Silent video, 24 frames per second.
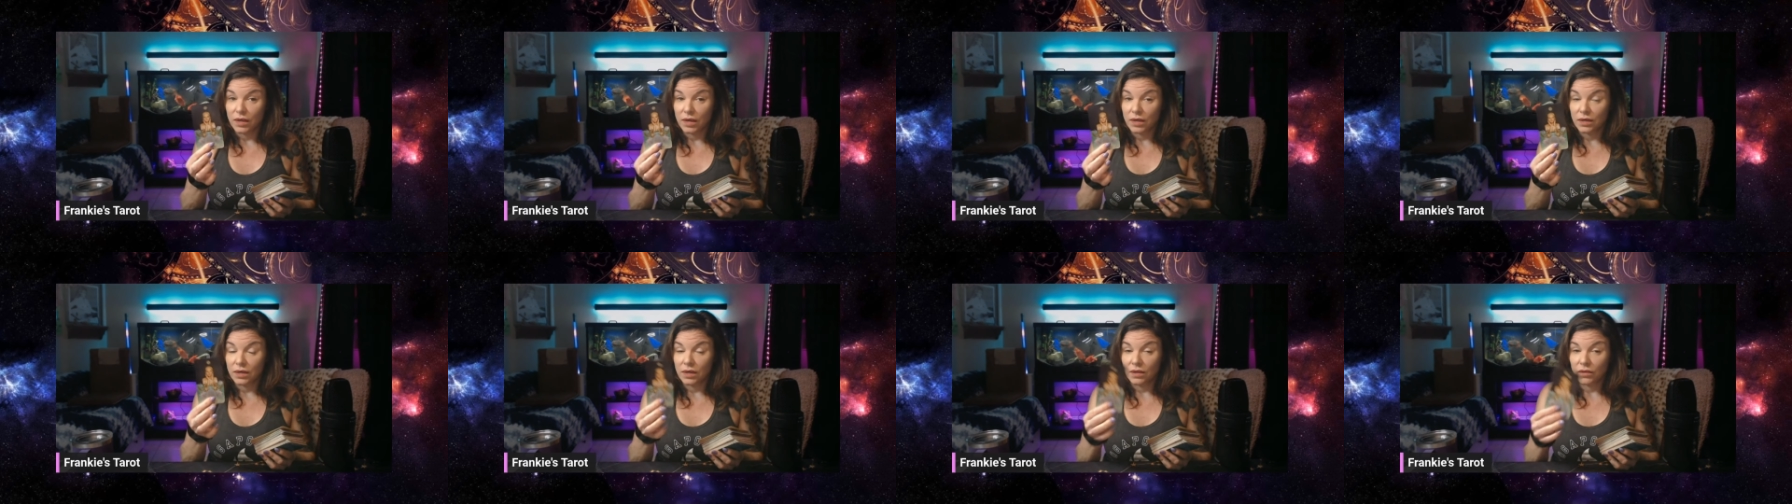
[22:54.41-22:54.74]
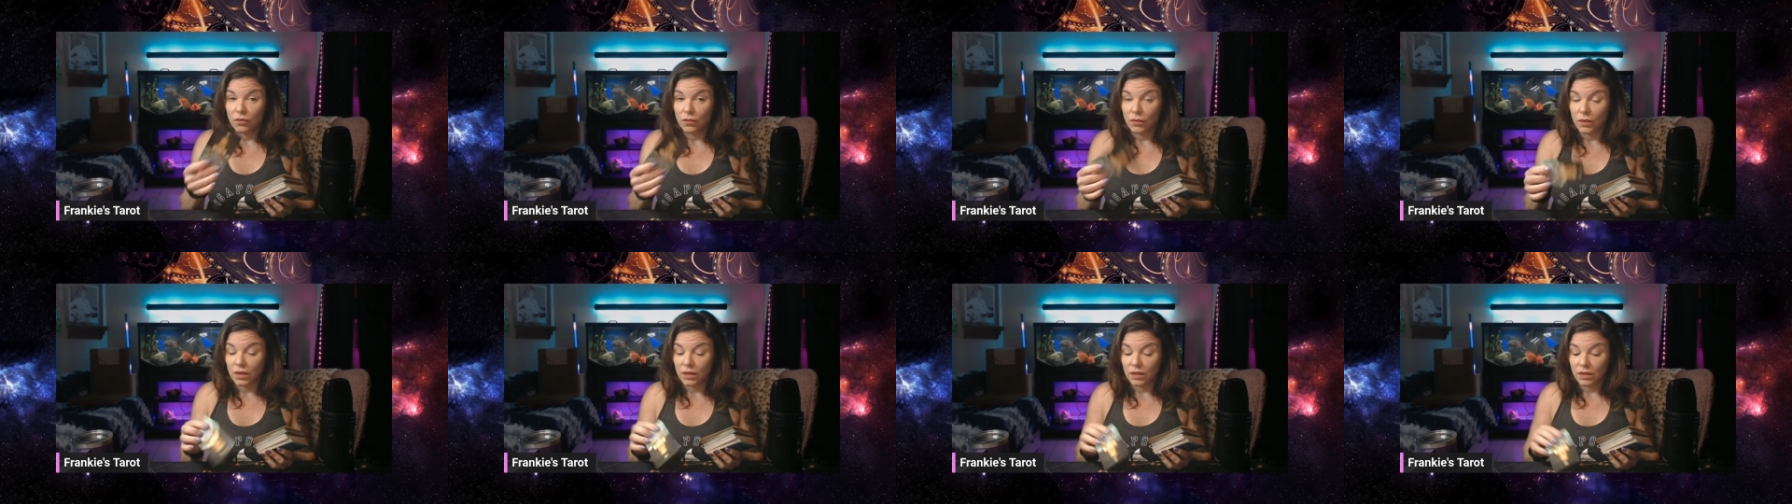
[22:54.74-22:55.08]

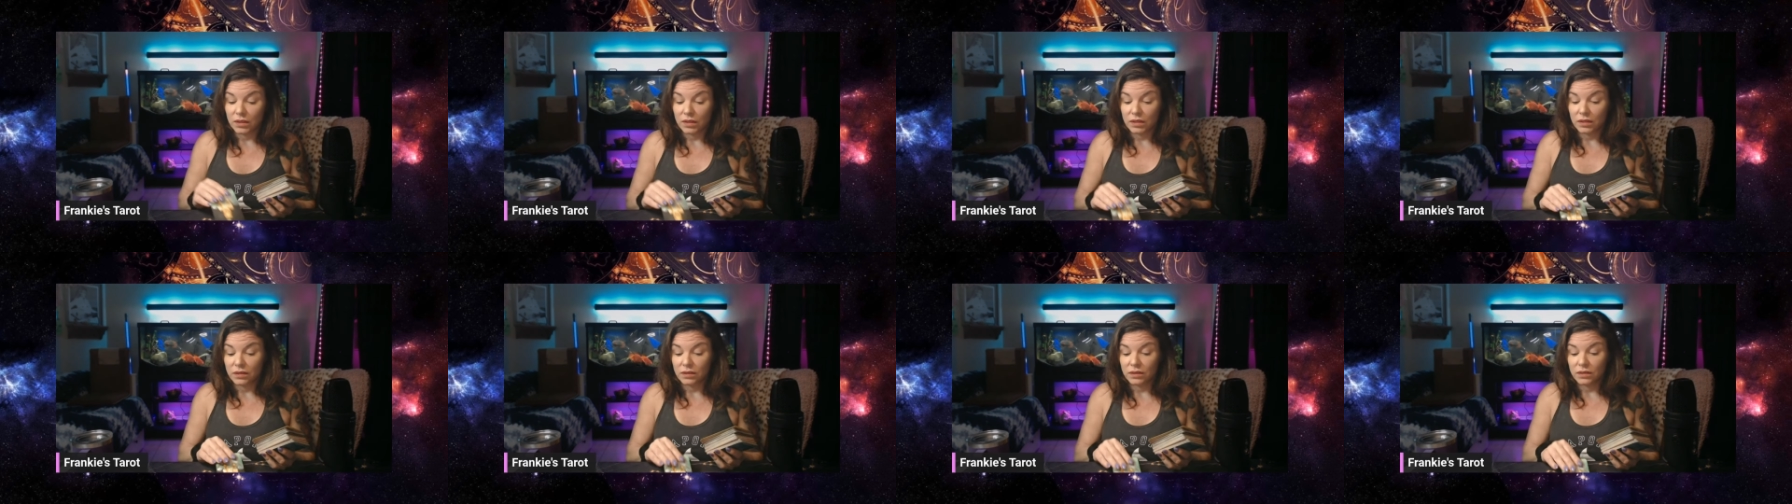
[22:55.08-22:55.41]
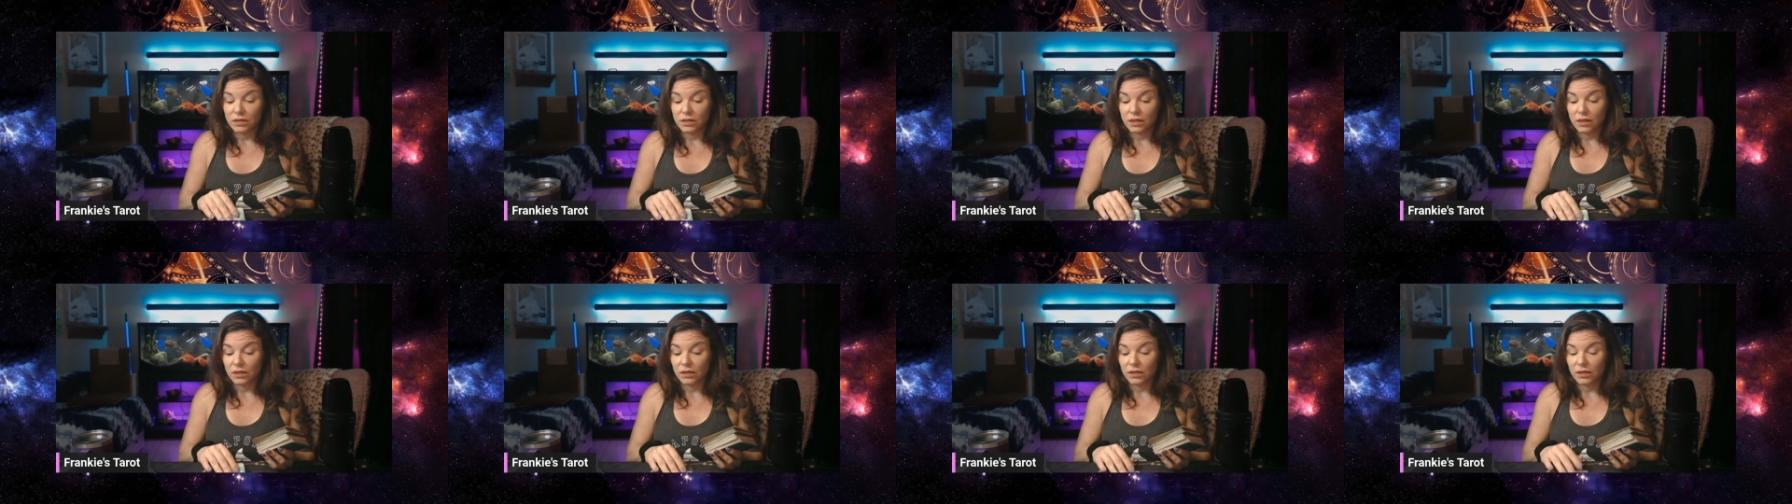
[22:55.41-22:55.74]
Another one of
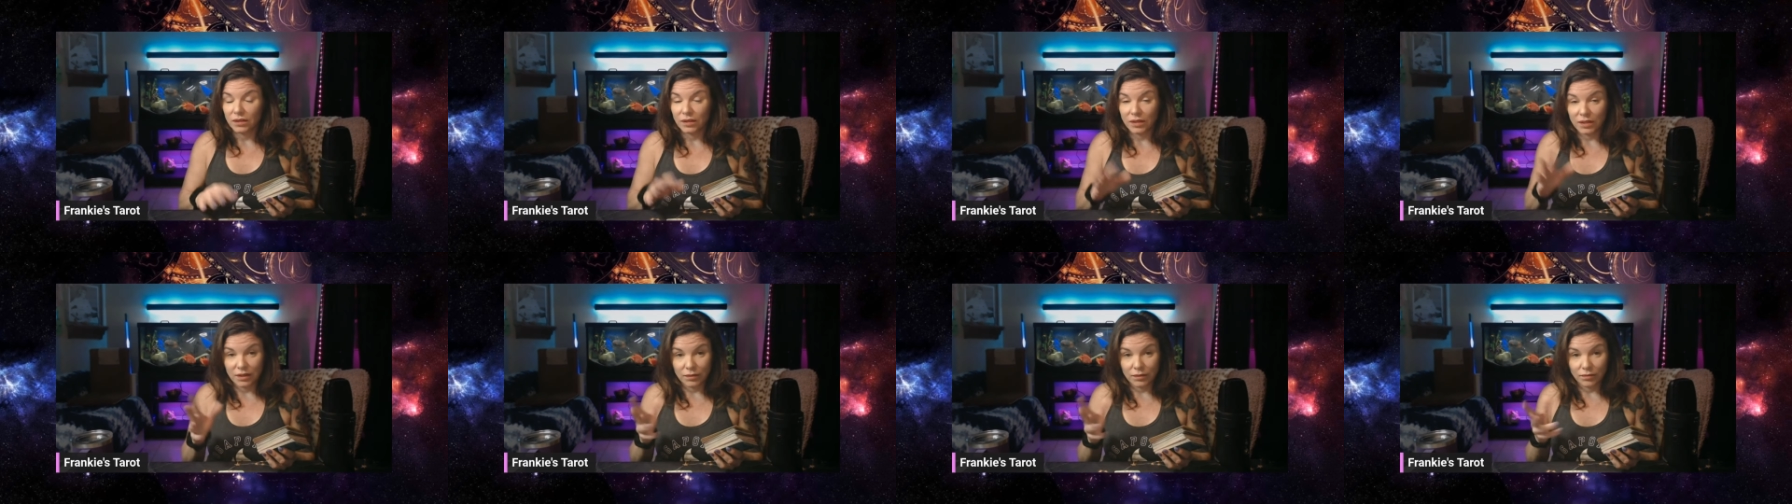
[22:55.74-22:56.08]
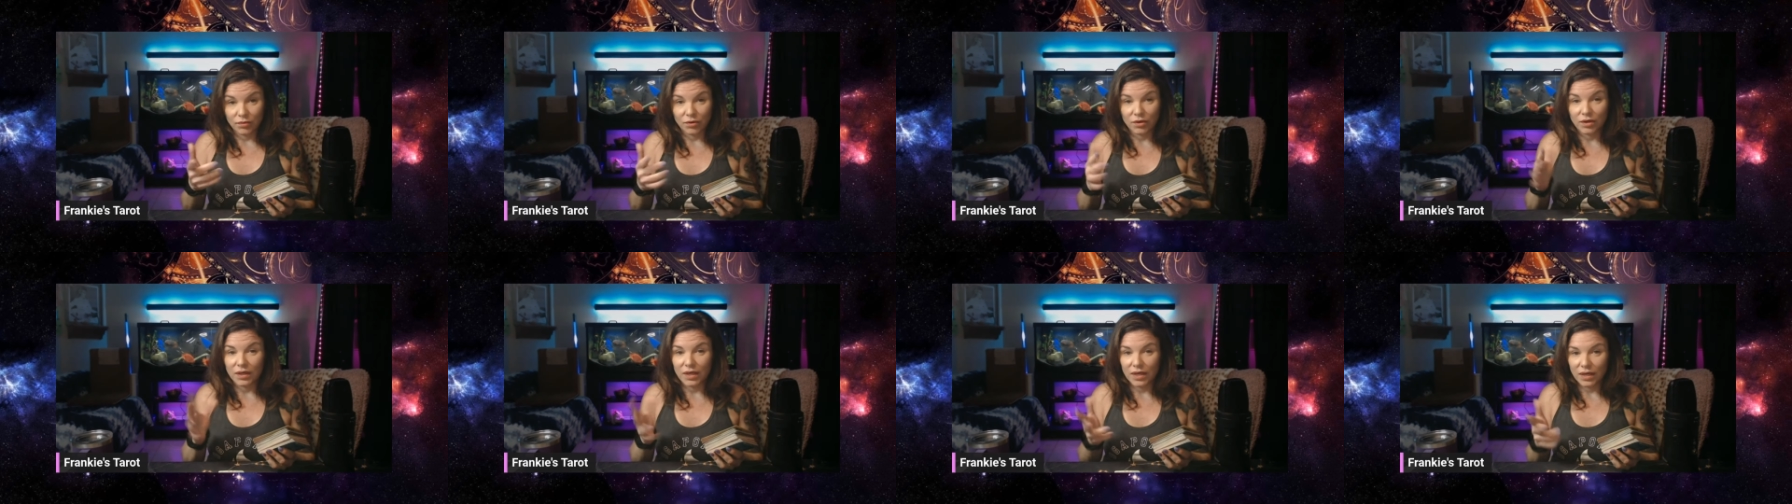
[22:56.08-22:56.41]
these
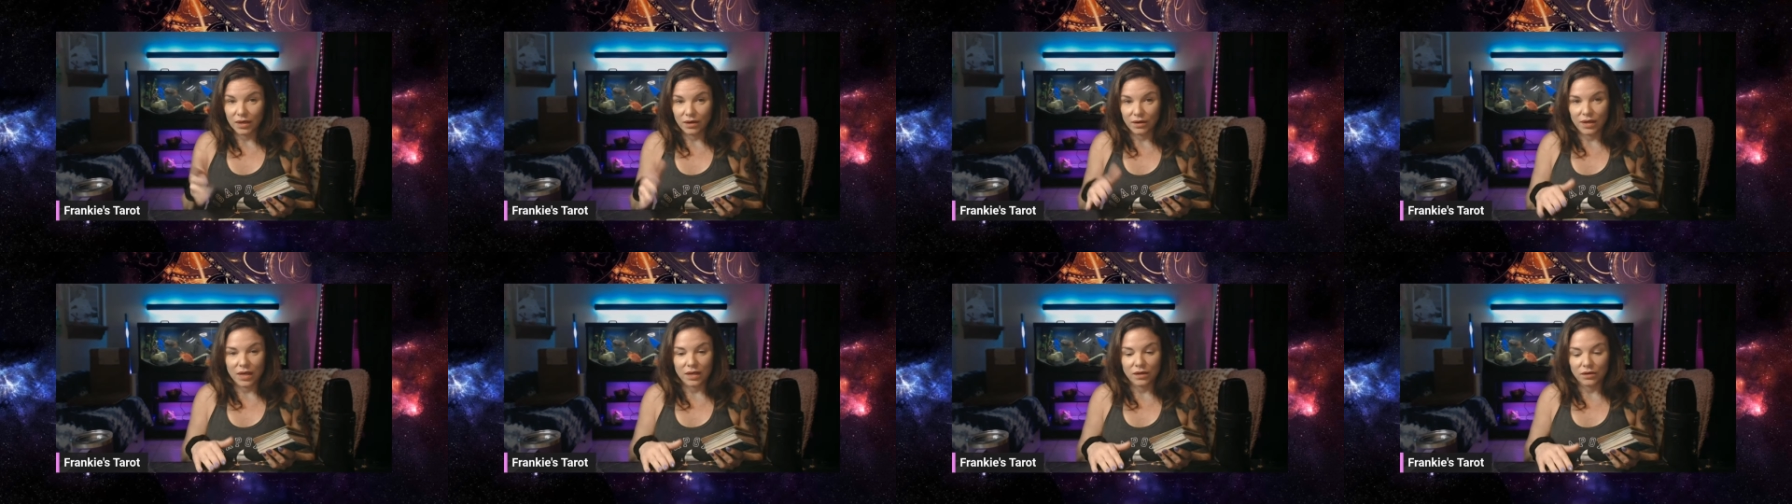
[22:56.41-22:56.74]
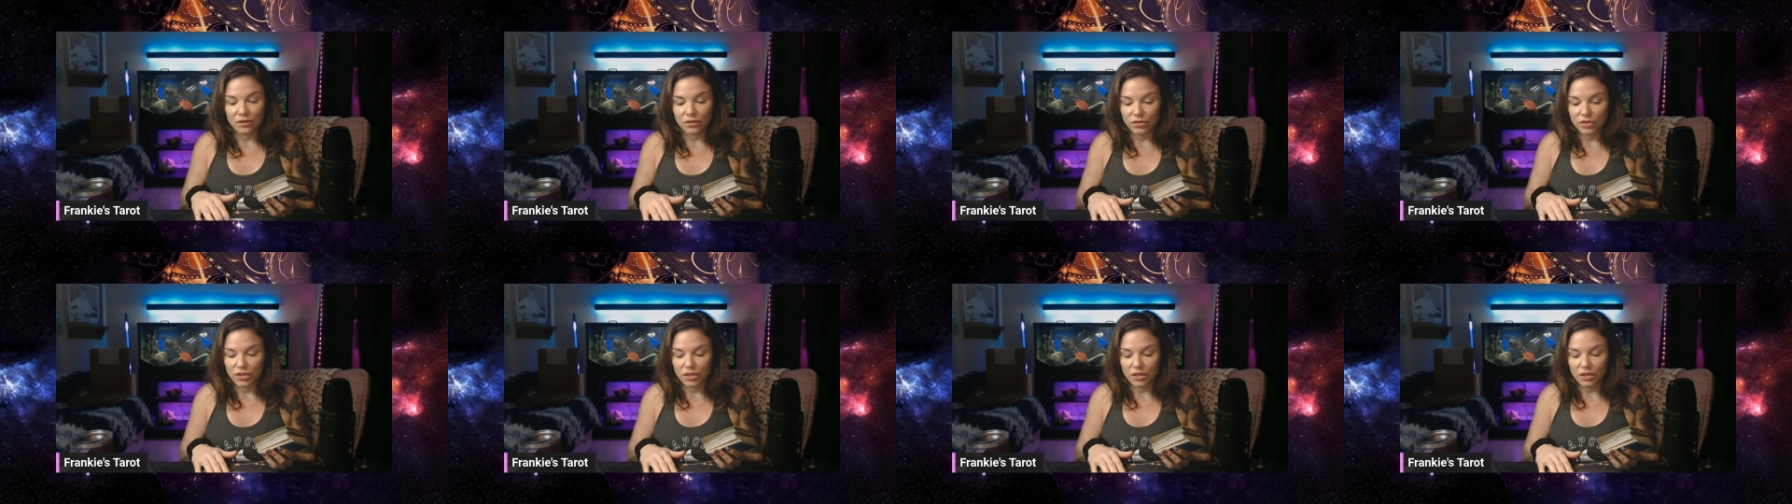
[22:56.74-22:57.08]
Libra air
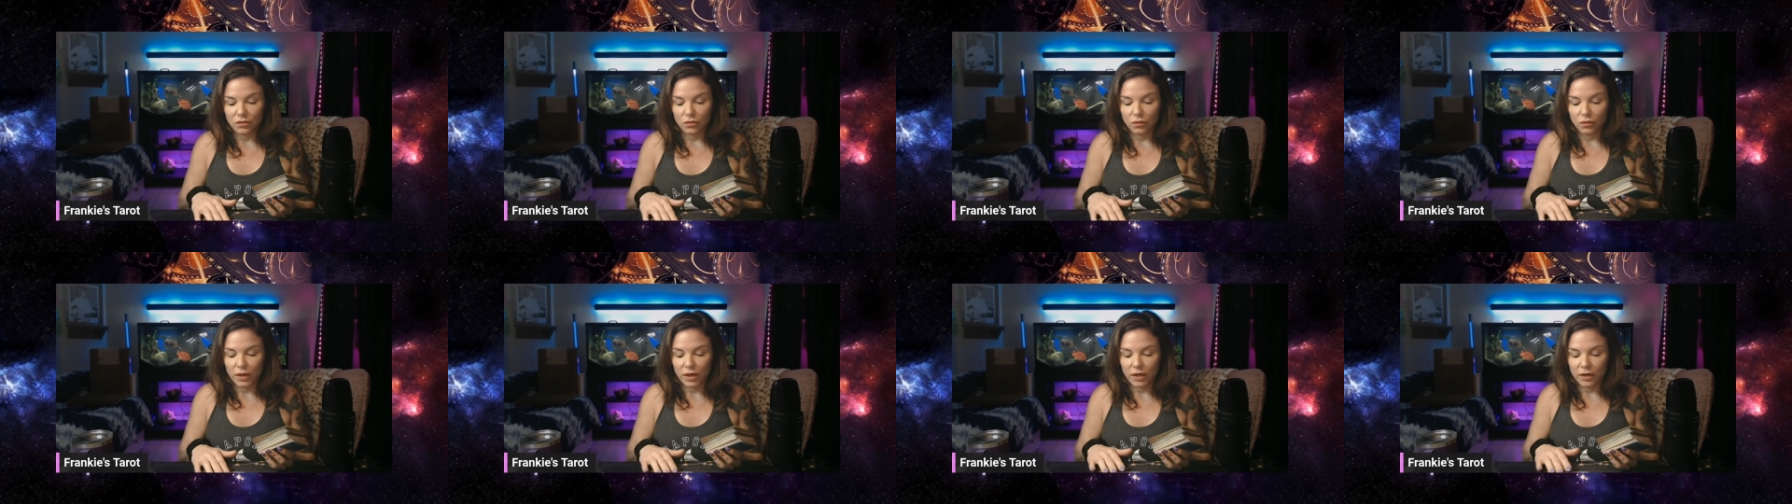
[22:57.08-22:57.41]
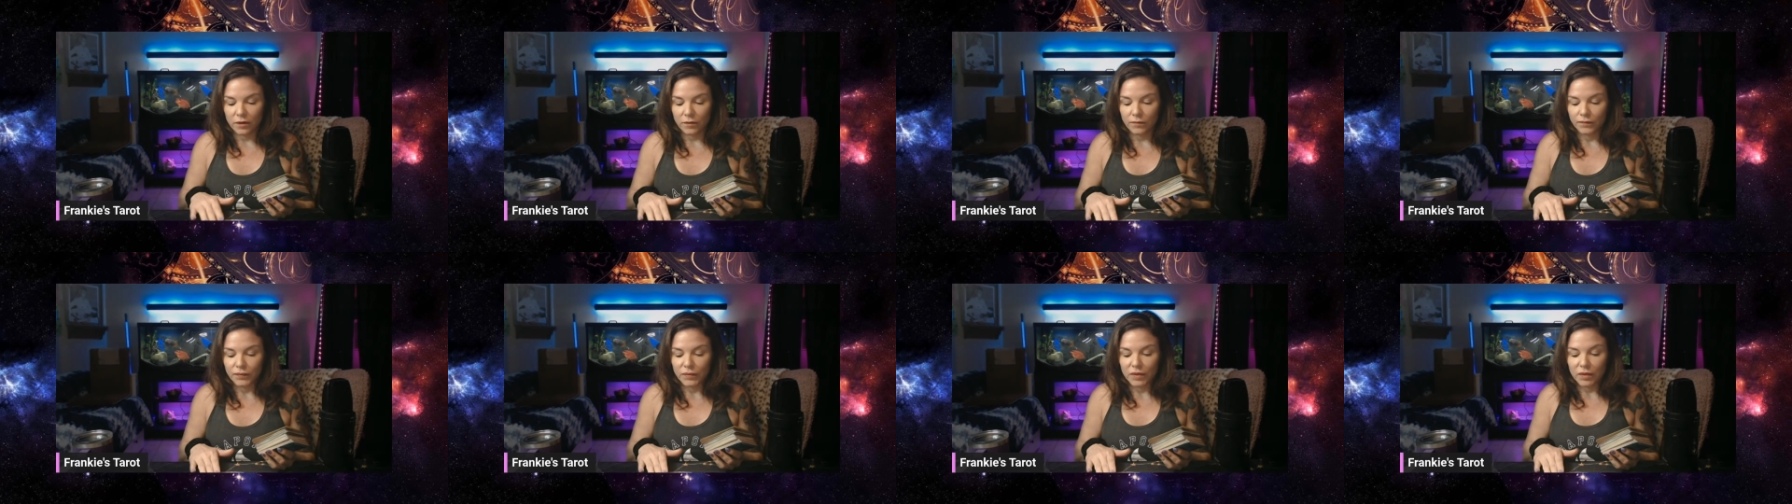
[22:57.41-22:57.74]
energy
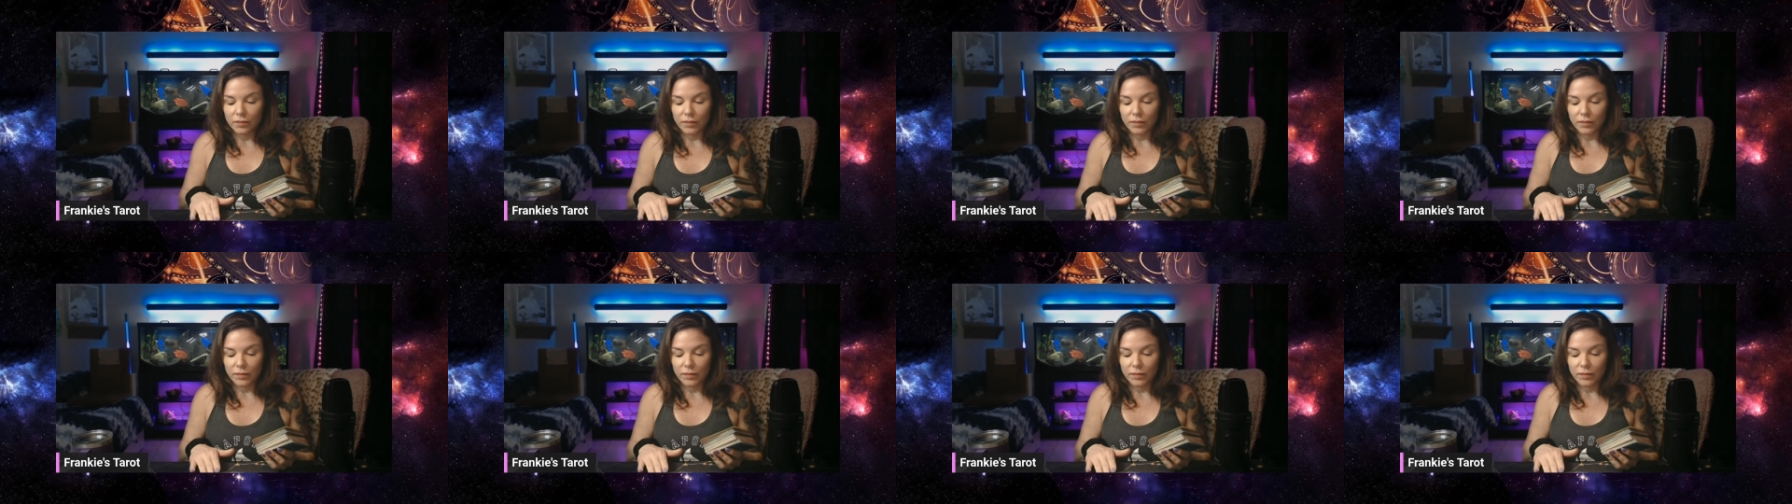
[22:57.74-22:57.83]
where